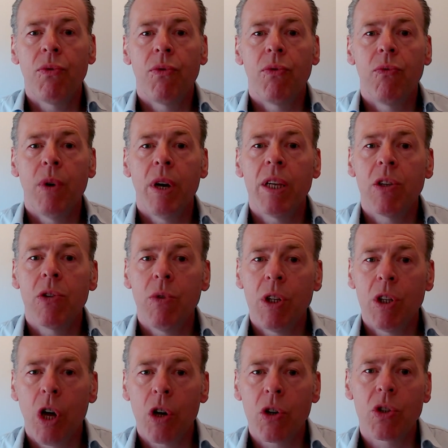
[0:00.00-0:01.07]
when the
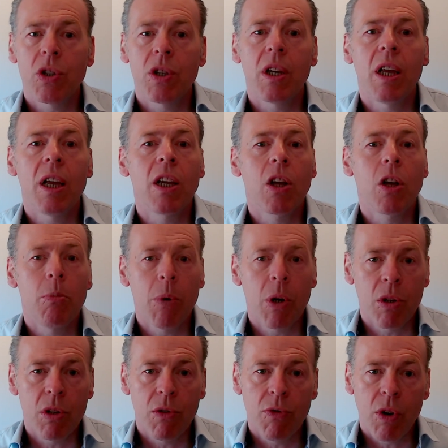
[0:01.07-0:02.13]
reduction in
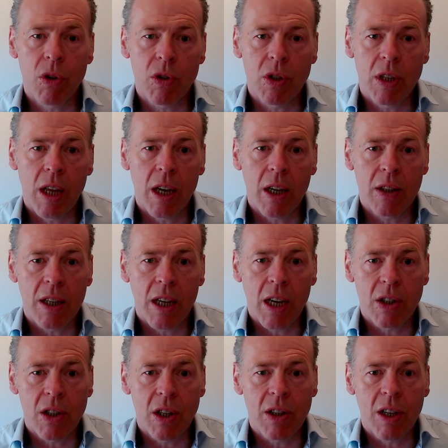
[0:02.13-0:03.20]
commodity functionality
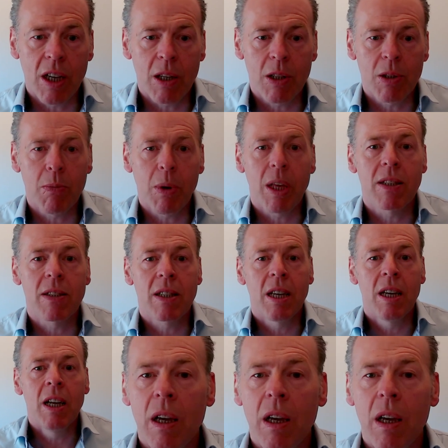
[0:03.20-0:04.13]
actually takes place.